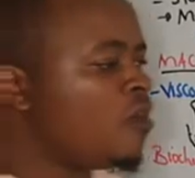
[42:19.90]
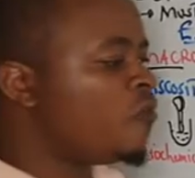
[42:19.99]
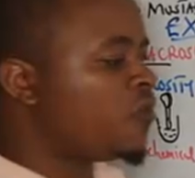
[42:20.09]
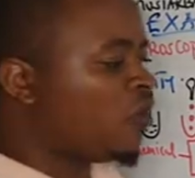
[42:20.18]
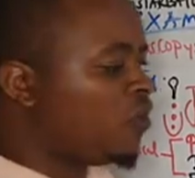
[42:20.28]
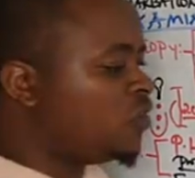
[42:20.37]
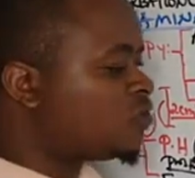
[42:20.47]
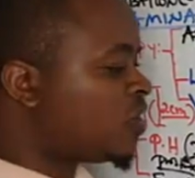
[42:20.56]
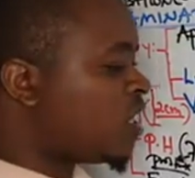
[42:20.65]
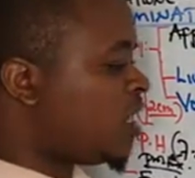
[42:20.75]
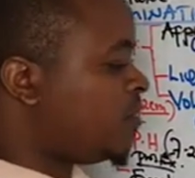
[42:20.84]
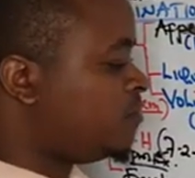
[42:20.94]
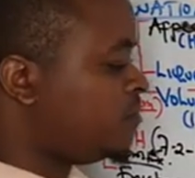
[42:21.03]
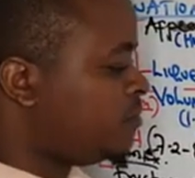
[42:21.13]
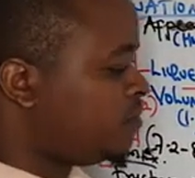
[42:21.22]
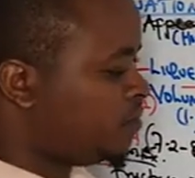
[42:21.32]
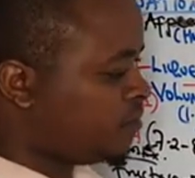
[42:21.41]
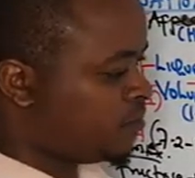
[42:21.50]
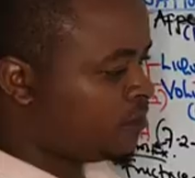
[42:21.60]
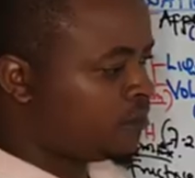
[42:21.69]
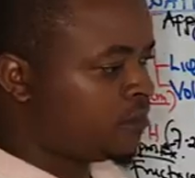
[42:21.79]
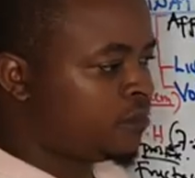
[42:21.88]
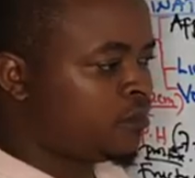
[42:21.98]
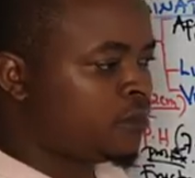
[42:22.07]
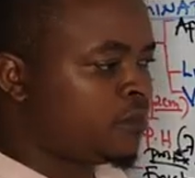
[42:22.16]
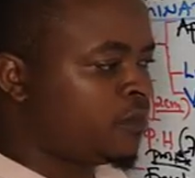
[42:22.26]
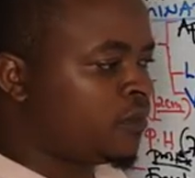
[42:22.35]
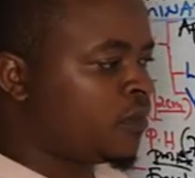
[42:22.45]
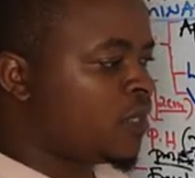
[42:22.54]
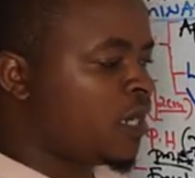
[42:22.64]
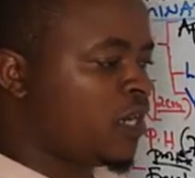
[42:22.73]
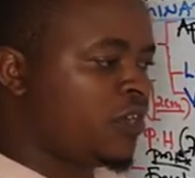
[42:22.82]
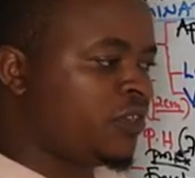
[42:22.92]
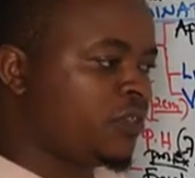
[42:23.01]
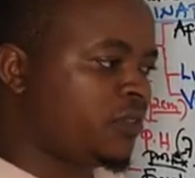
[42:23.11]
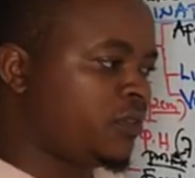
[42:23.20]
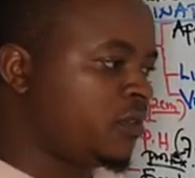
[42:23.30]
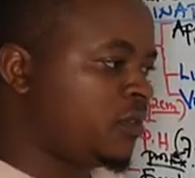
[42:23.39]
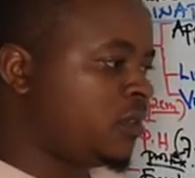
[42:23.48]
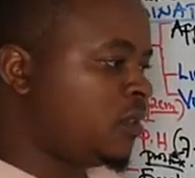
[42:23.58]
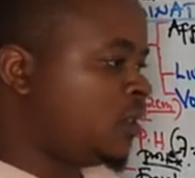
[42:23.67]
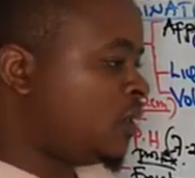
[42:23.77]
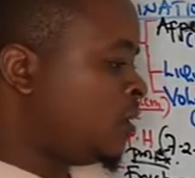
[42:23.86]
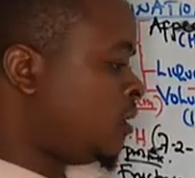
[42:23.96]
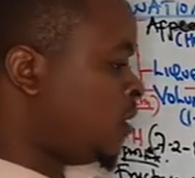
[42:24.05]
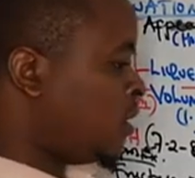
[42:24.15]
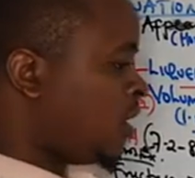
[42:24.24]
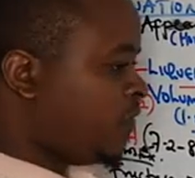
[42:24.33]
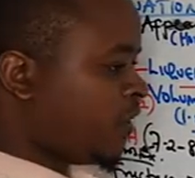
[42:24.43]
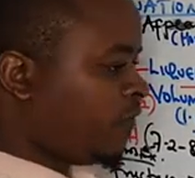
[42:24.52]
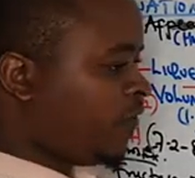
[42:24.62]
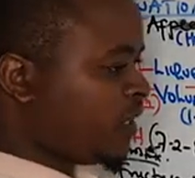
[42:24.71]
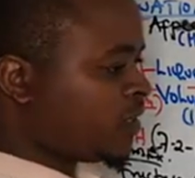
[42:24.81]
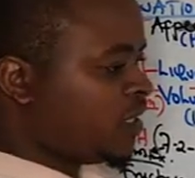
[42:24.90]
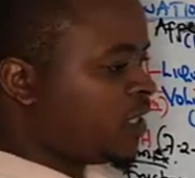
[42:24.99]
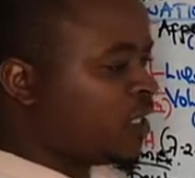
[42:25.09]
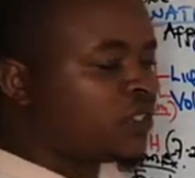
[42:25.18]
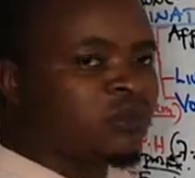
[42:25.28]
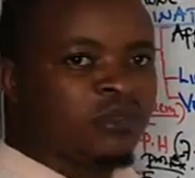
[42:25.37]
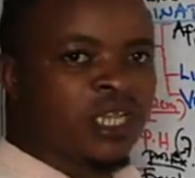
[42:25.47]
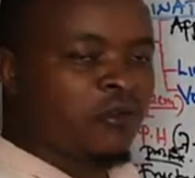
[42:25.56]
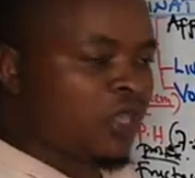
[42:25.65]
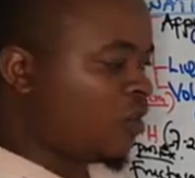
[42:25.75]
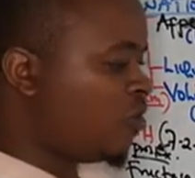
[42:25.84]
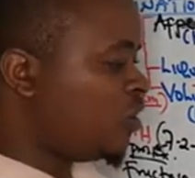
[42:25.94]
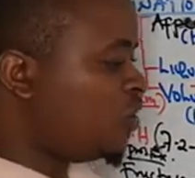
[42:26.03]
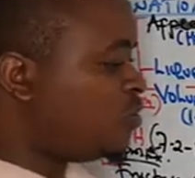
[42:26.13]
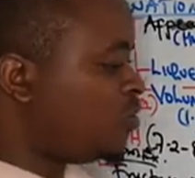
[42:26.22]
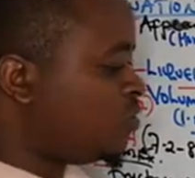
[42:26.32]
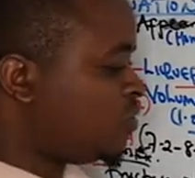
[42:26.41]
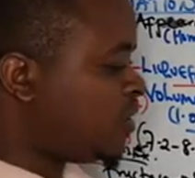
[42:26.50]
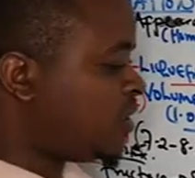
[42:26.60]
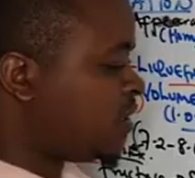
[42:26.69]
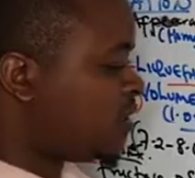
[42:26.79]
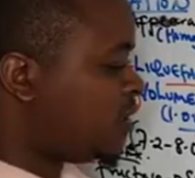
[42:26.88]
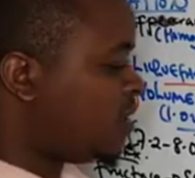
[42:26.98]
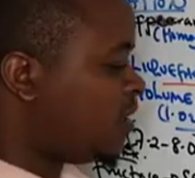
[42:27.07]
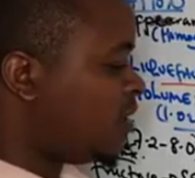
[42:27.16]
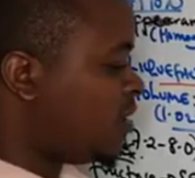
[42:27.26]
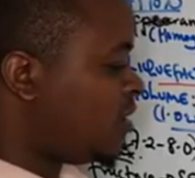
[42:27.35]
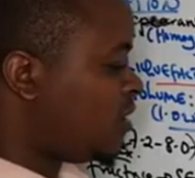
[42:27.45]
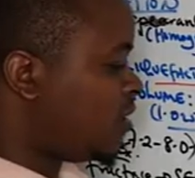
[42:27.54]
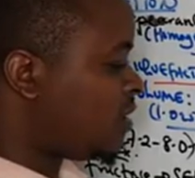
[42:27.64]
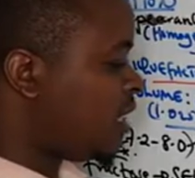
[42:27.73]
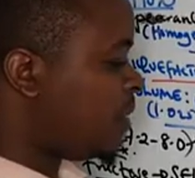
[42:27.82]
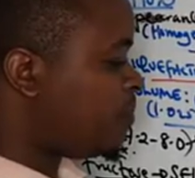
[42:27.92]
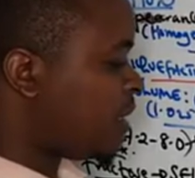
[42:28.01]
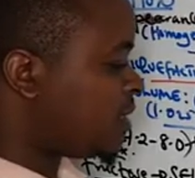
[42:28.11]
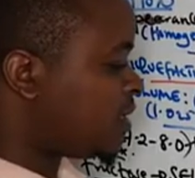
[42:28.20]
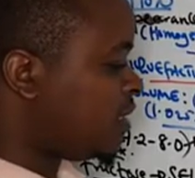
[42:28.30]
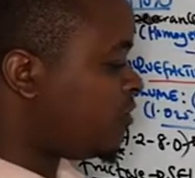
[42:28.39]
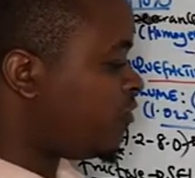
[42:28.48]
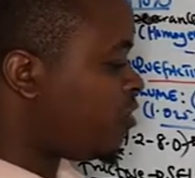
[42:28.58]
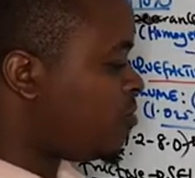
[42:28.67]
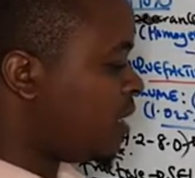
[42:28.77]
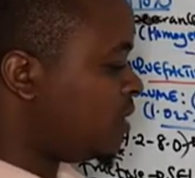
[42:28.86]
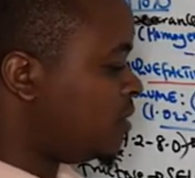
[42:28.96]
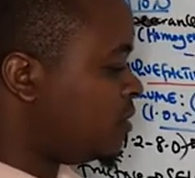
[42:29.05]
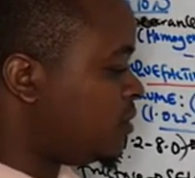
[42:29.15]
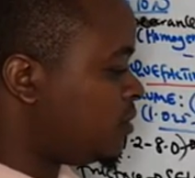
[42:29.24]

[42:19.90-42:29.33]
we are going to come and after fixing the smear, we are going to use 10% formalin,